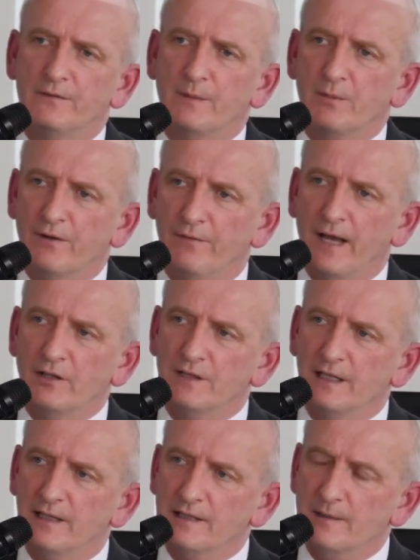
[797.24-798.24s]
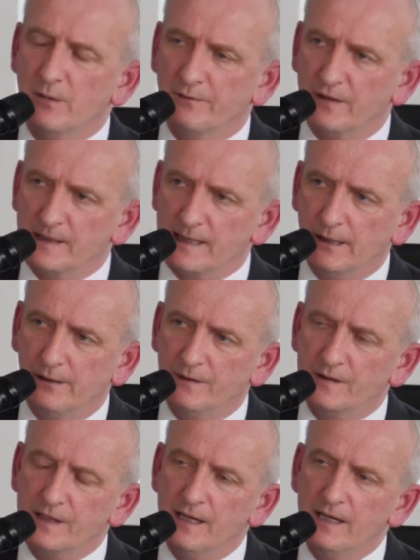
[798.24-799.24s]
the professionalism of the
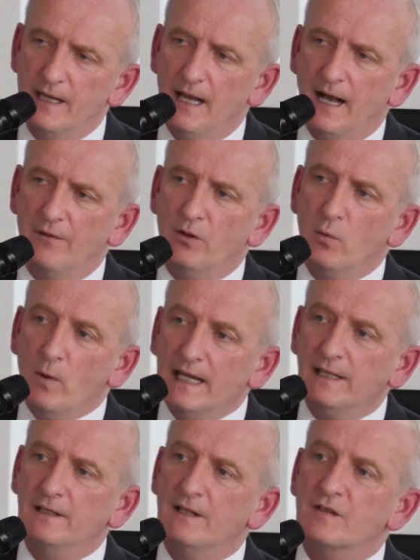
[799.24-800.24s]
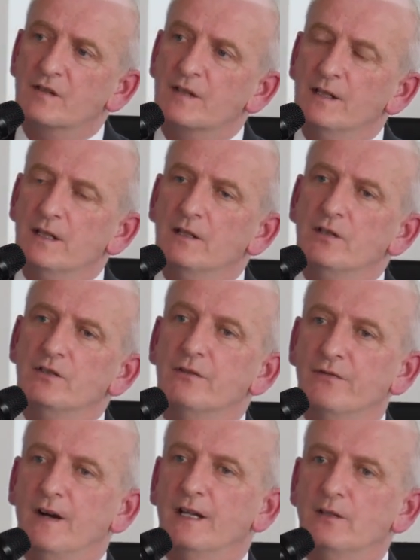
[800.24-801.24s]
service and the willingness to
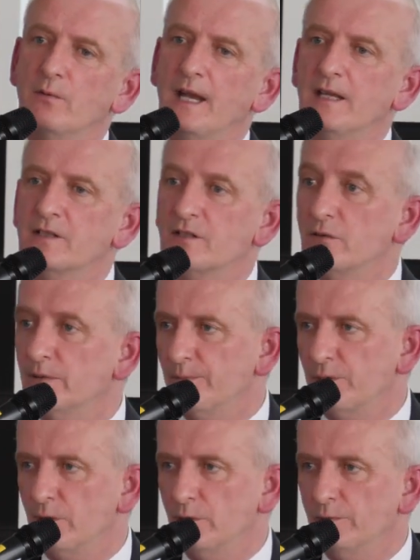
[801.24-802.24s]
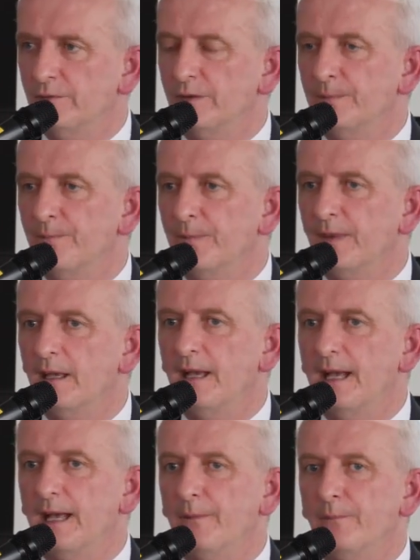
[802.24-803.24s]
find ways to improve
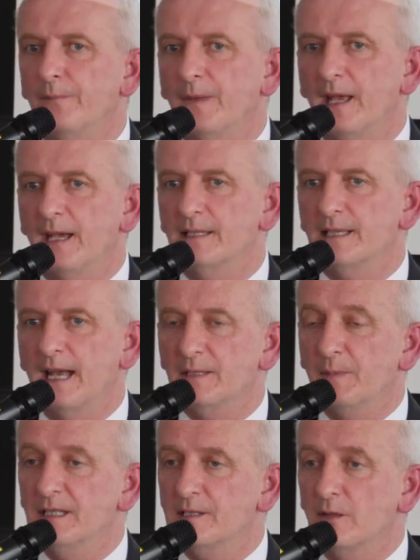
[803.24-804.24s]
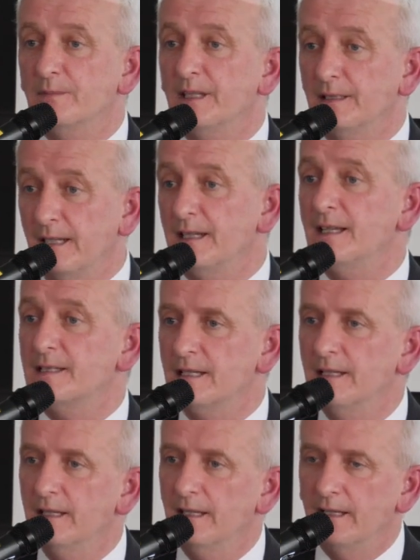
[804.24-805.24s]
has been something that is,
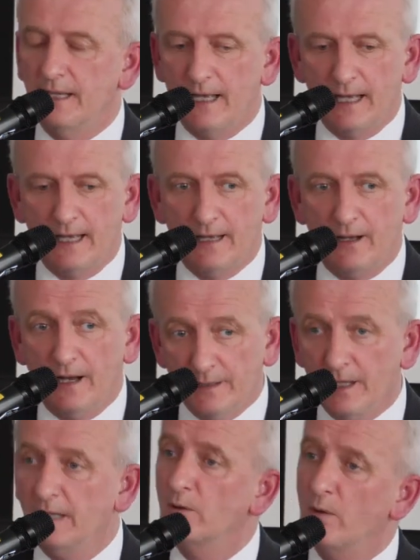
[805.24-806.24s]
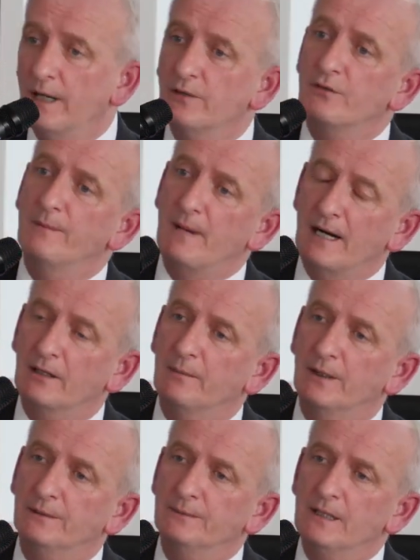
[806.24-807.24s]
I think, quite
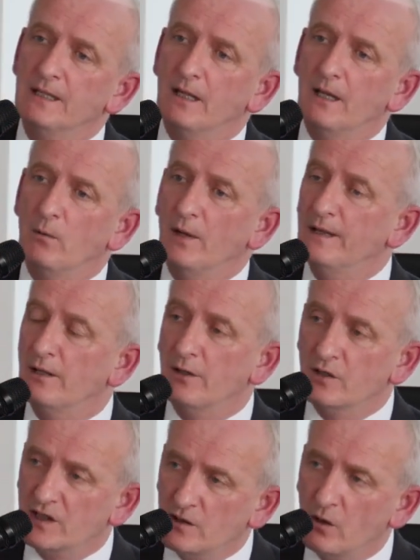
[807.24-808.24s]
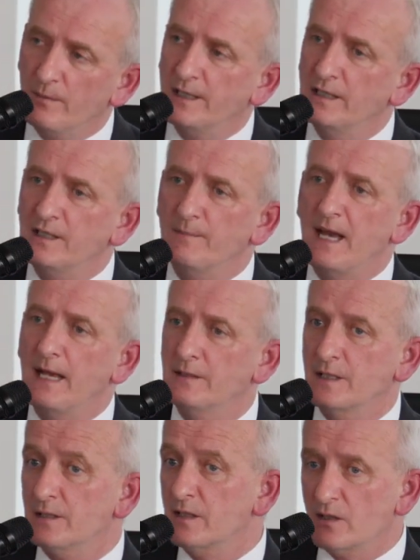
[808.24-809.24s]
remarkable when there are so many
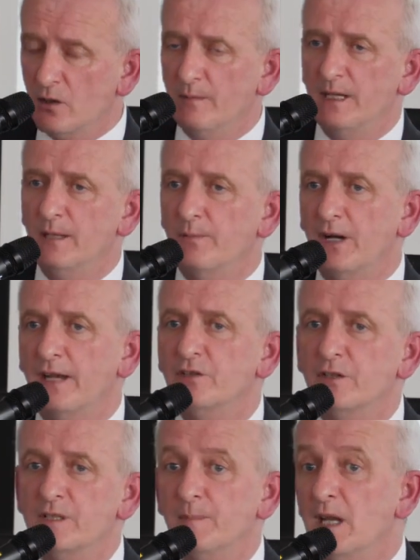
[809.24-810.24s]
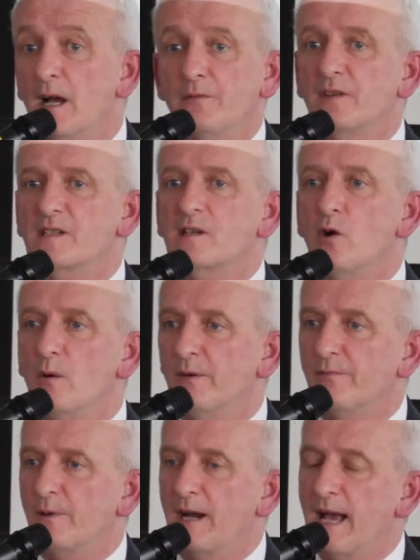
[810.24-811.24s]
demands and so many pressures beyond the scope
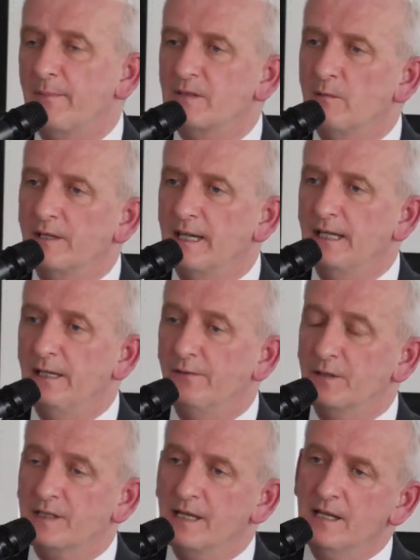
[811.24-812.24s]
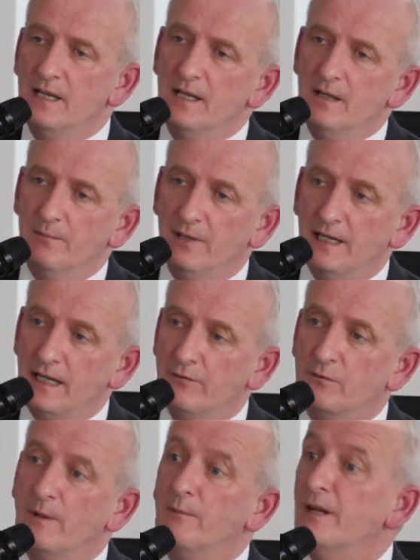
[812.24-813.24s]
of perhaps what any of us
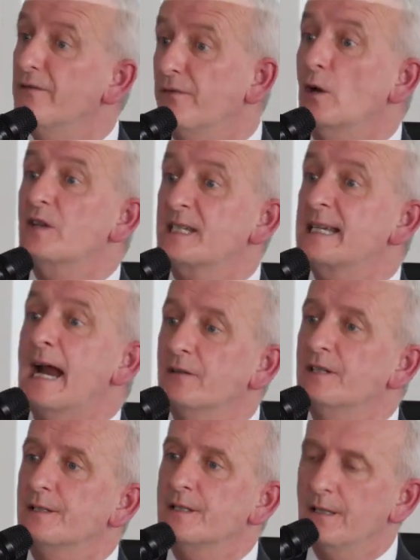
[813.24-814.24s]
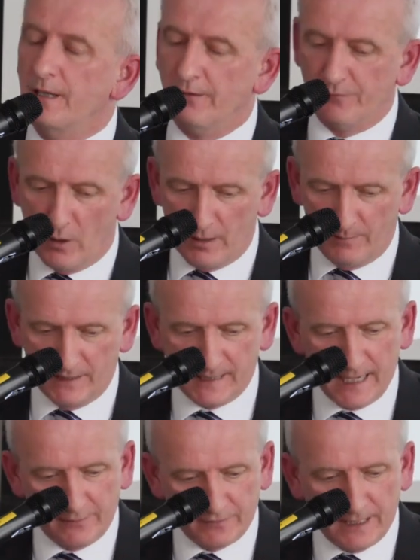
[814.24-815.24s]
believed when we first started a formal
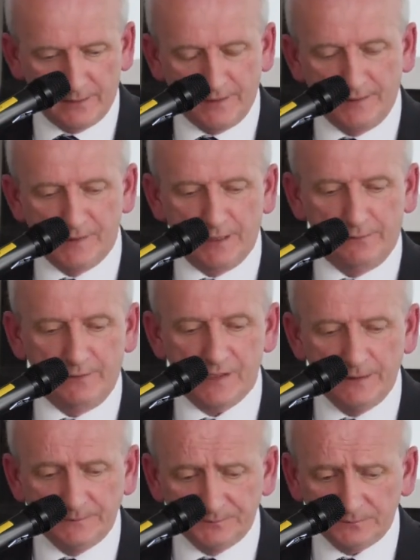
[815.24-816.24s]
safeguarding service.